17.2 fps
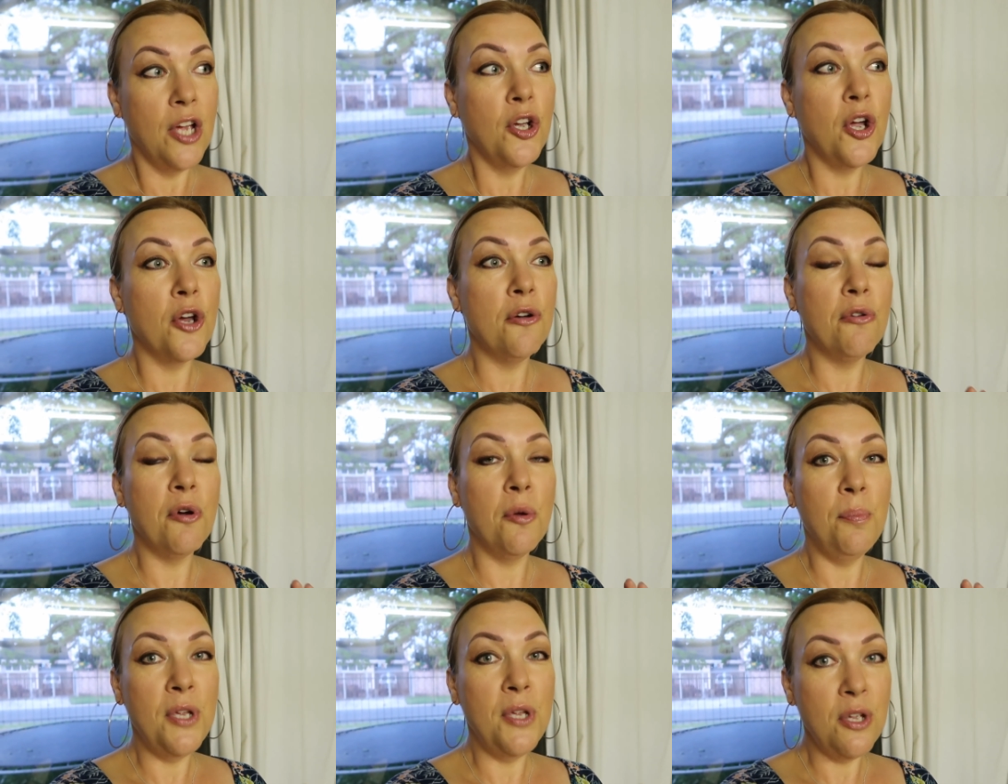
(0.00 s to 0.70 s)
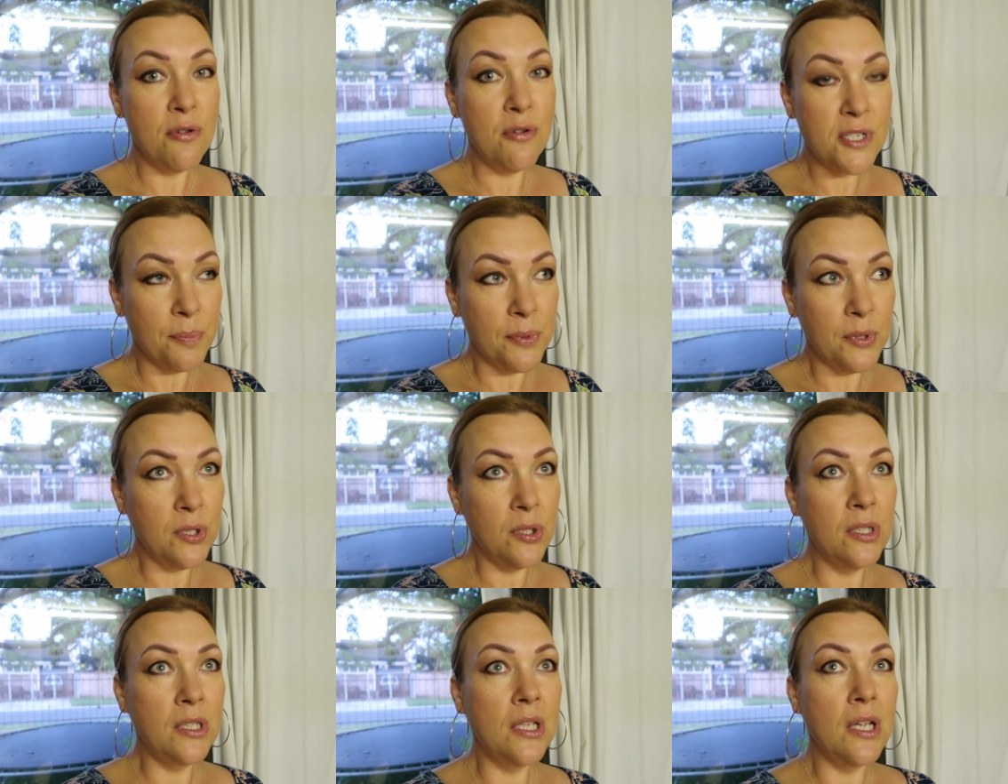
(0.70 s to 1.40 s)
Go to a
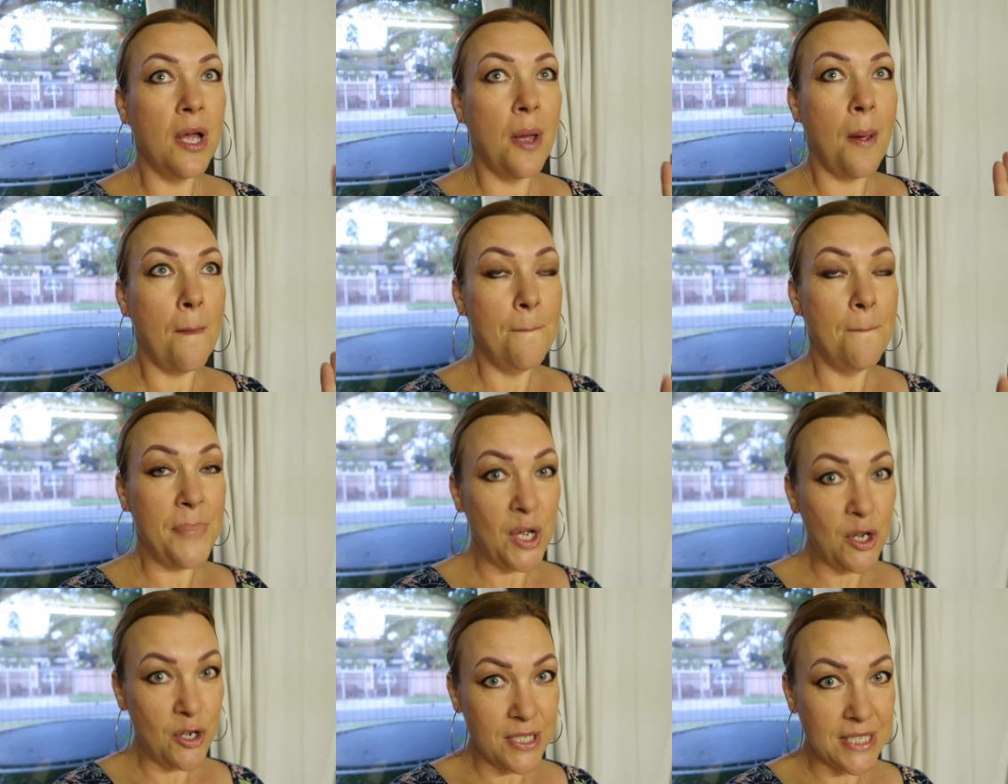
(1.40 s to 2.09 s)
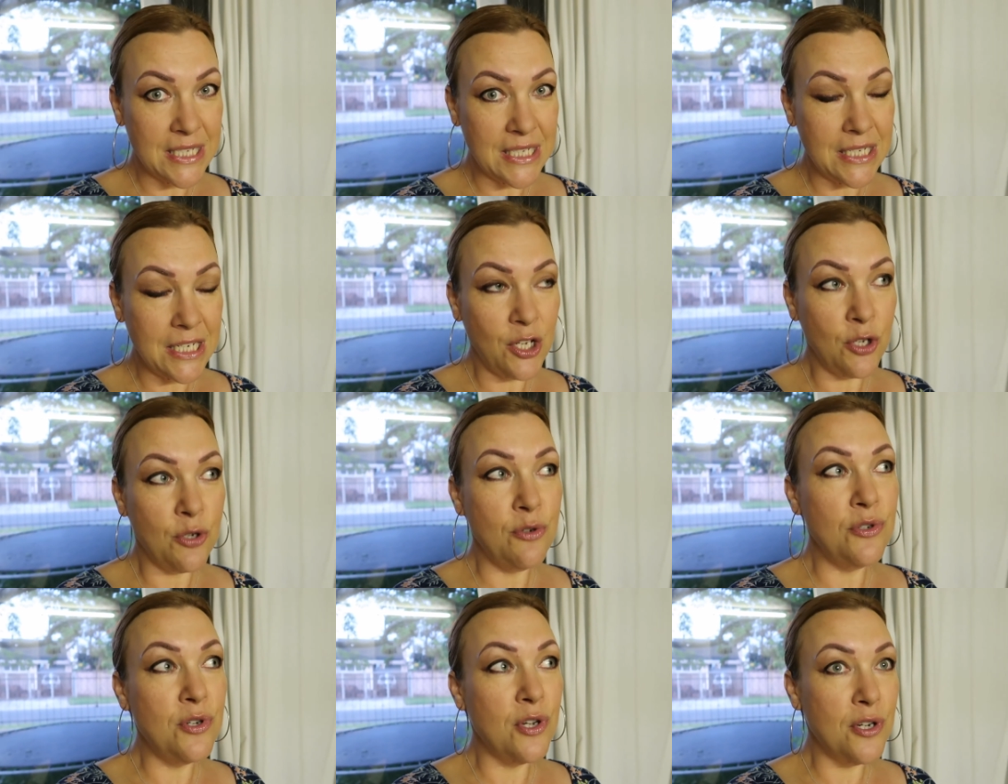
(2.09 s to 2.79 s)
reputable person
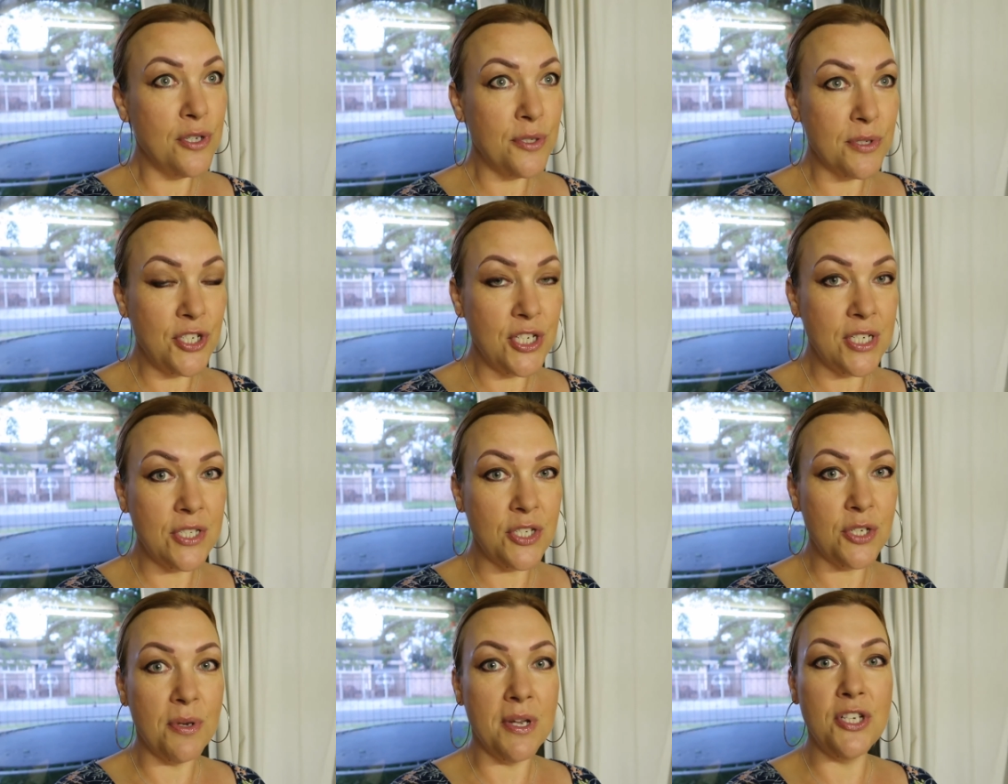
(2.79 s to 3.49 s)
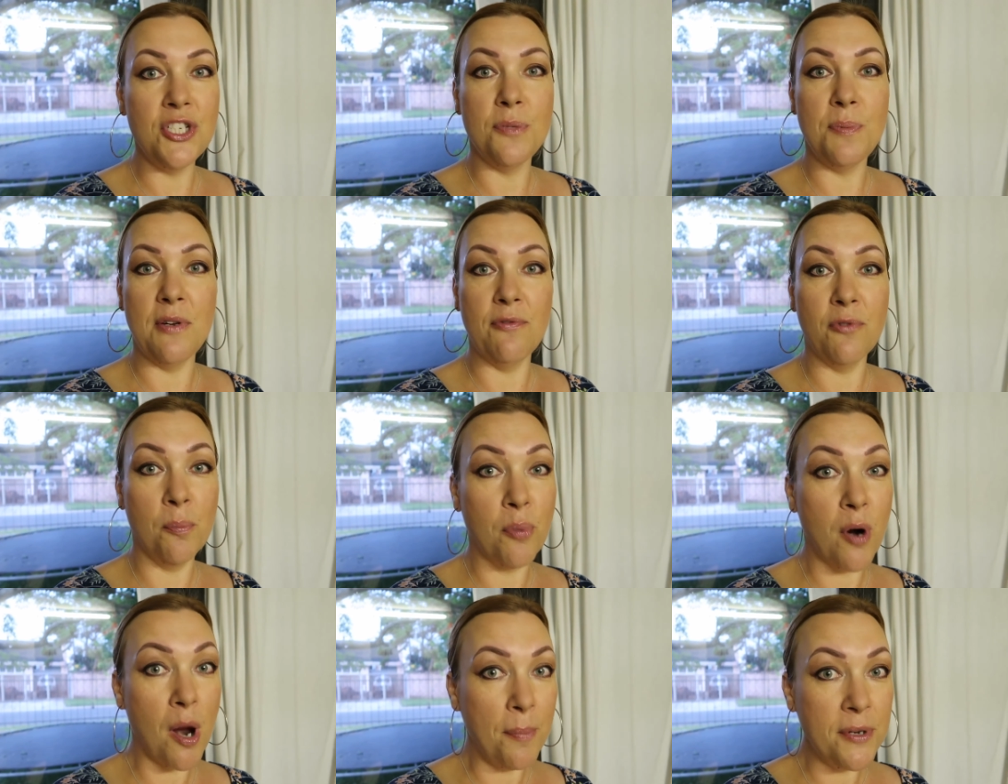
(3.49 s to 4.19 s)
who knows what she's doing. She's been for
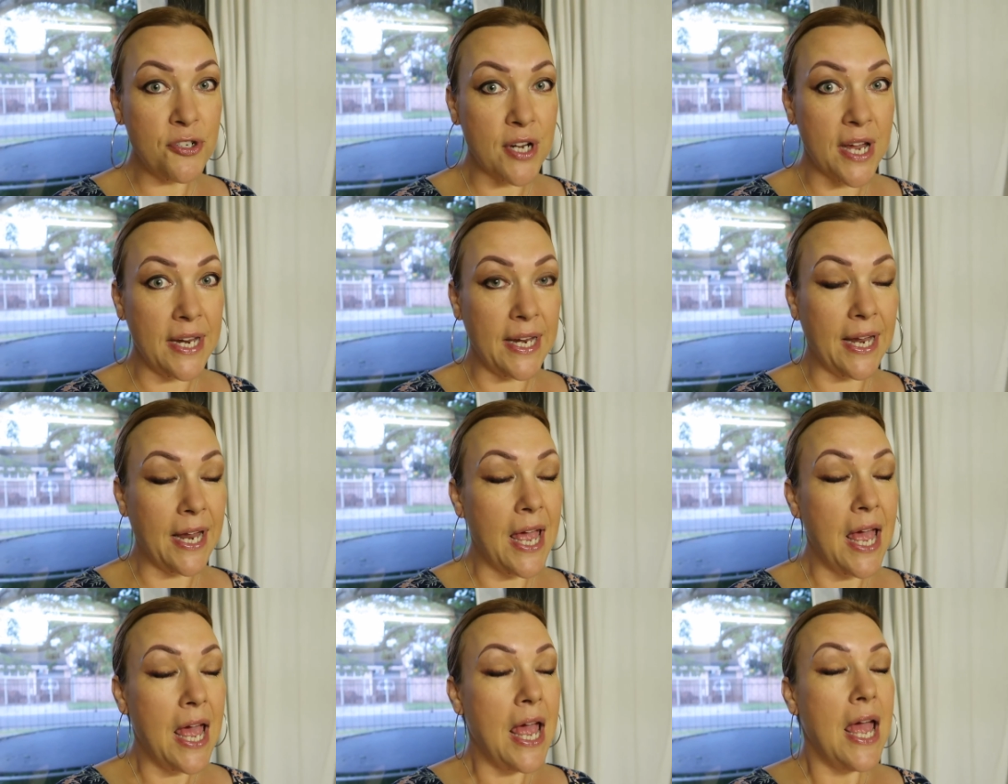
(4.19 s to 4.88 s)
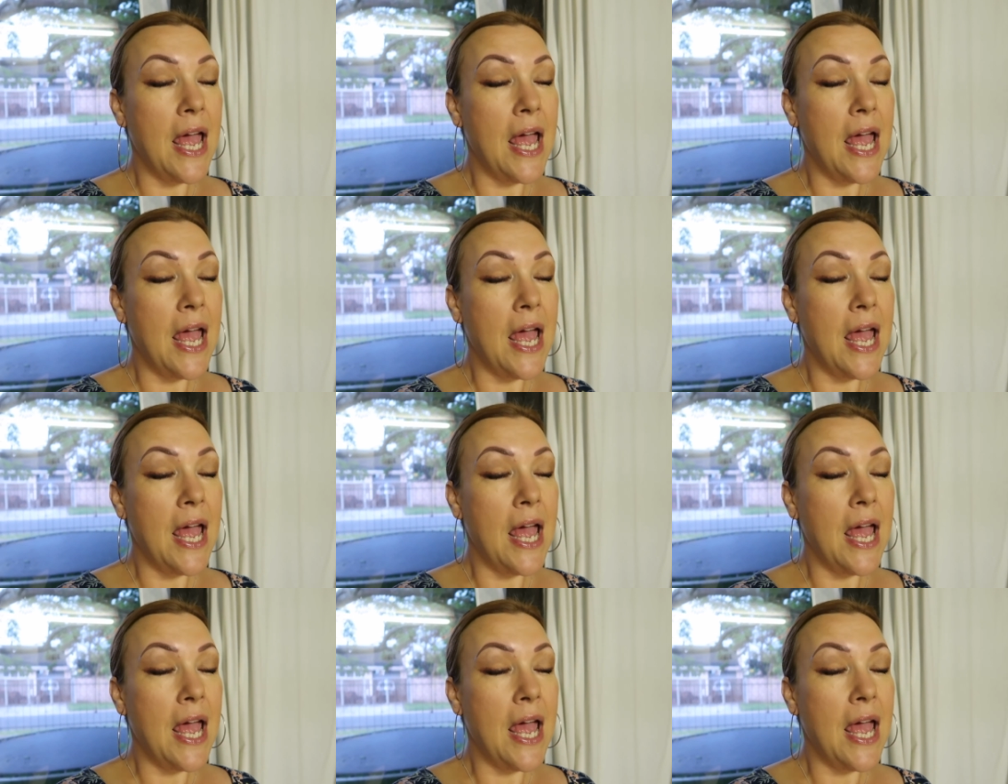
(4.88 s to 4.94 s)
proper training,